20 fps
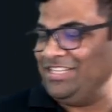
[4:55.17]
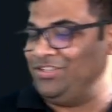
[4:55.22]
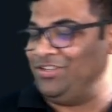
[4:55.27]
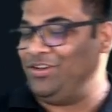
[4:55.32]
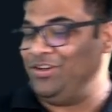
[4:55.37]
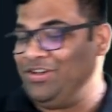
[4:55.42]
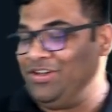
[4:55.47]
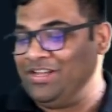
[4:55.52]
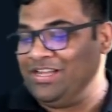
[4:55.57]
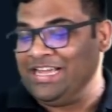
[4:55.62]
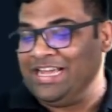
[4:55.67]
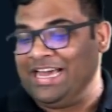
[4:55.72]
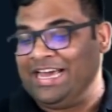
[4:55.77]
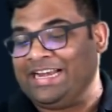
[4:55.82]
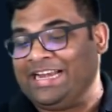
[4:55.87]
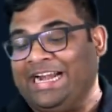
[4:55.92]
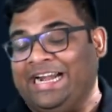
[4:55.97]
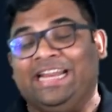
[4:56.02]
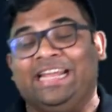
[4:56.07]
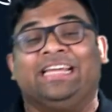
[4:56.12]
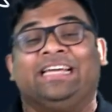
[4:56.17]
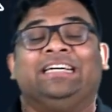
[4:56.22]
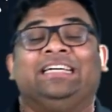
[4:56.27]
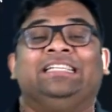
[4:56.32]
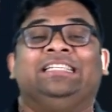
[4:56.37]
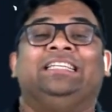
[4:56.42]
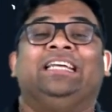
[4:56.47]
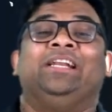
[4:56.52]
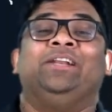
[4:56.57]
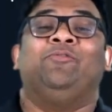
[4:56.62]
So
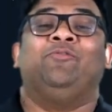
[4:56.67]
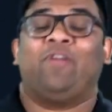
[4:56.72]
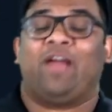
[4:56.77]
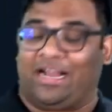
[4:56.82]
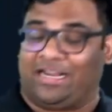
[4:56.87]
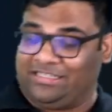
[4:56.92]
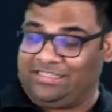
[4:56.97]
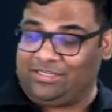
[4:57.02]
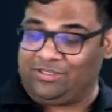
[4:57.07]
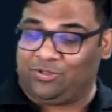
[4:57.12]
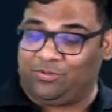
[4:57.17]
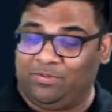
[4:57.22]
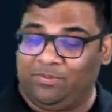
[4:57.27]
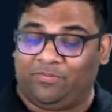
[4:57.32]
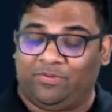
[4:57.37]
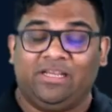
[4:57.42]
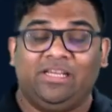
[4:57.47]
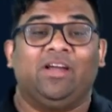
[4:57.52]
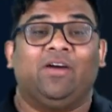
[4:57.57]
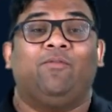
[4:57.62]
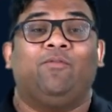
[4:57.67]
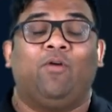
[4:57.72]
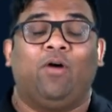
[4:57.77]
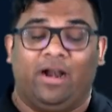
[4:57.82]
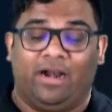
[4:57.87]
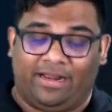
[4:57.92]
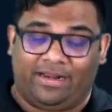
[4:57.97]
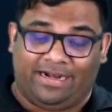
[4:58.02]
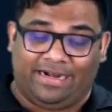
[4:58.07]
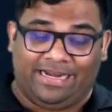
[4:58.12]
radicals and fraction should be free of
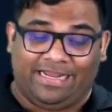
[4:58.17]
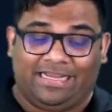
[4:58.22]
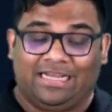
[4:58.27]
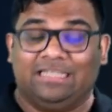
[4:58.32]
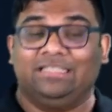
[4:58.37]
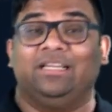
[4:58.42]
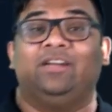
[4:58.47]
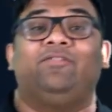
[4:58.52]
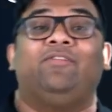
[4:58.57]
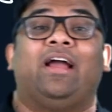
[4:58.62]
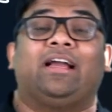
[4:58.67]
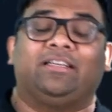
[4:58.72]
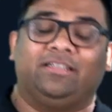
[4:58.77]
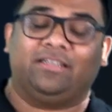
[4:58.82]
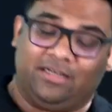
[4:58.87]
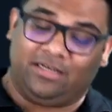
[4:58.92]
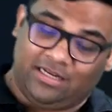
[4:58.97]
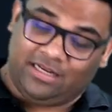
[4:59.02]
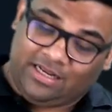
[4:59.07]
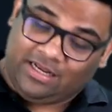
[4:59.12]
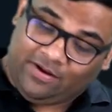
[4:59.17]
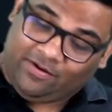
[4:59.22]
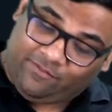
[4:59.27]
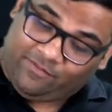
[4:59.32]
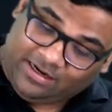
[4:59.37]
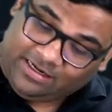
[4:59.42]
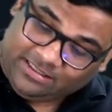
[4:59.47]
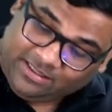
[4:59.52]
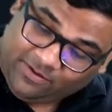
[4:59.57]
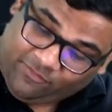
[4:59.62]
what? Radicals and fraction.
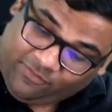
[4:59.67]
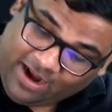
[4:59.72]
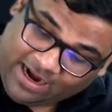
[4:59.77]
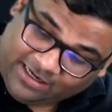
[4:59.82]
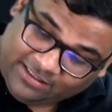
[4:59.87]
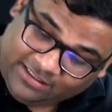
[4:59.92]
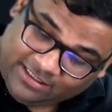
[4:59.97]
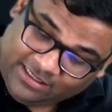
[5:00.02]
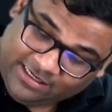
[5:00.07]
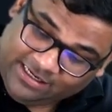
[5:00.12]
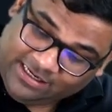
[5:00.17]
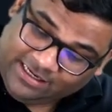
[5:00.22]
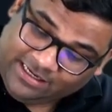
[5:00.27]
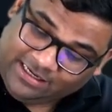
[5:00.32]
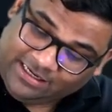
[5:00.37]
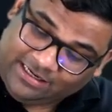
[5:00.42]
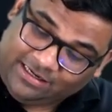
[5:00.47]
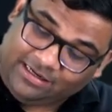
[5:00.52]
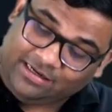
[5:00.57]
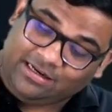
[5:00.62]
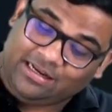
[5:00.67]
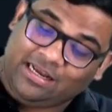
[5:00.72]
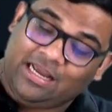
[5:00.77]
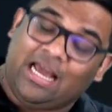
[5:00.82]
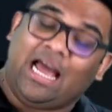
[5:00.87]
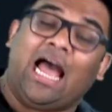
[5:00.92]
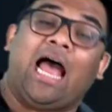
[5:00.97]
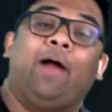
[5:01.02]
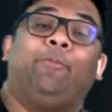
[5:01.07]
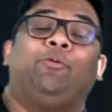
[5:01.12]
What is a fraction here?
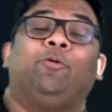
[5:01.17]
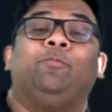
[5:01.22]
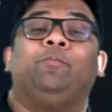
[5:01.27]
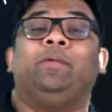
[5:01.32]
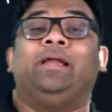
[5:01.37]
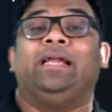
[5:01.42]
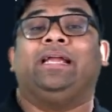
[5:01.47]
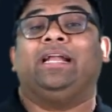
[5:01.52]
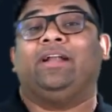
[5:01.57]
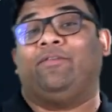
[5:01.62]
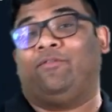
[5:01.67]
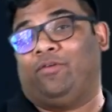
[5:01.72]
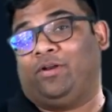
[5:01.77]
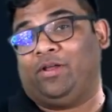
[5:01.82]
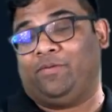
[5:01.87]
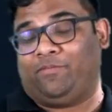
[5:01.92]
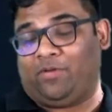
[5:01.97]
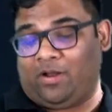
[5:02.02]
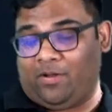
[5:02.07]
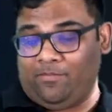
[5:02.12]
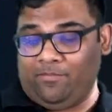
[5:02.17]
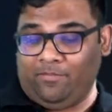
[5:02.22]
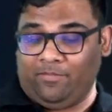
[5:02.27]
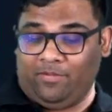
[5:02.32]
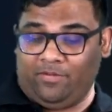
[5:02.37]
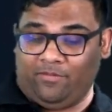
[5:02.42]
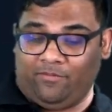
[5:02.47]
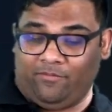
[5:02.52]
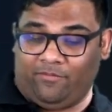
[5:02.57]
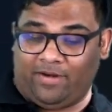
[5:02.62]
have to make it free from
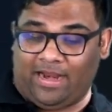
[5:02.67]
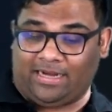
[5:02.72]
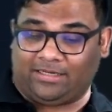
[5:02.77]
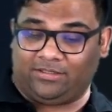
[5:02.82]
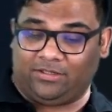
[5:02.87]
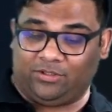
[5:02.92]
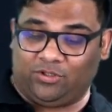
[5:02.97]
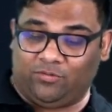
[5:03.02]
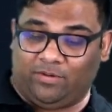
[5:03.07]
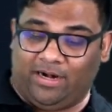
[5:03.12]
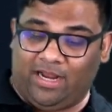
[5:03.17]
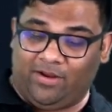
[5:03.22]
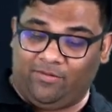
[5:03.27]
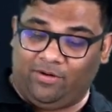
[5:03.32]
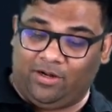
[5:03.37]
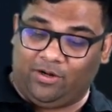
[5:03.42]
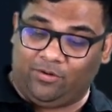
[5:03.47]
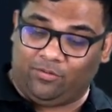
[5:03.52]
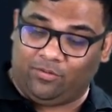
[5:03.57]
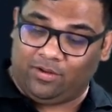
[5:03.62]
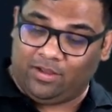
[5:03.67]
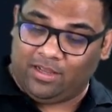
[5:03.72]
fraction. So what I will do?